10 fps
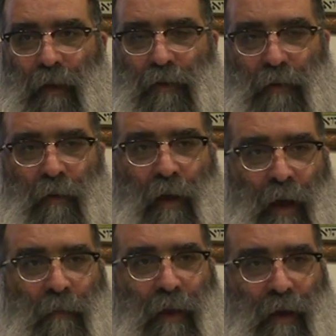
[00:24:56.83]

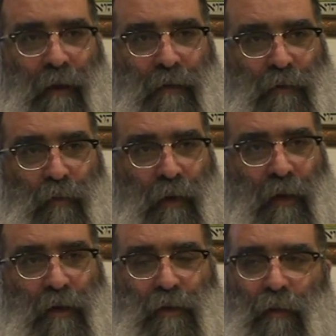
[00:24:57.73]
There's one
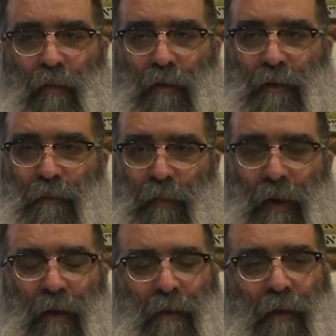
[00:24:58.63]
nation who is
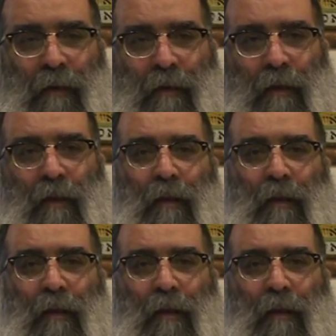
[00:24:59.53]
spread and,